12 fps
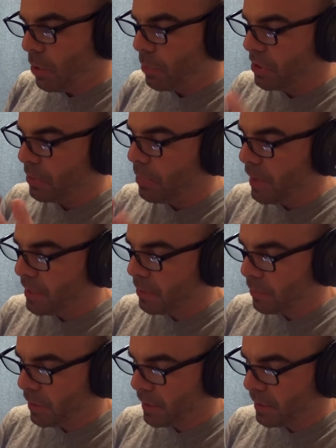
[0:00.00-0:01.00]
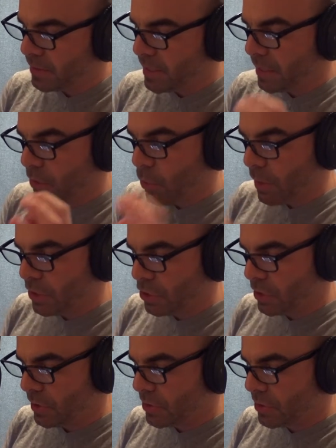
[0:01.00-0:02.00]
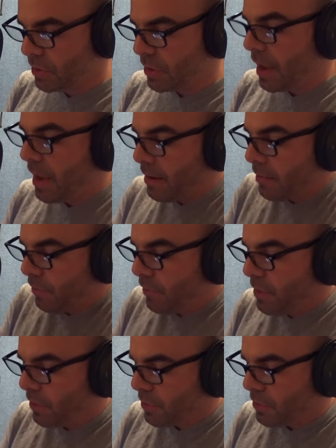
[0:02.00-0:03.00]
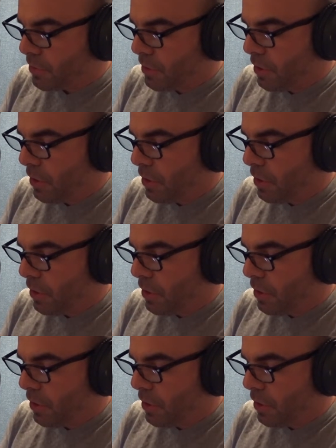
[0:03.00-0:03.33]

but the bottom line is that questions and fears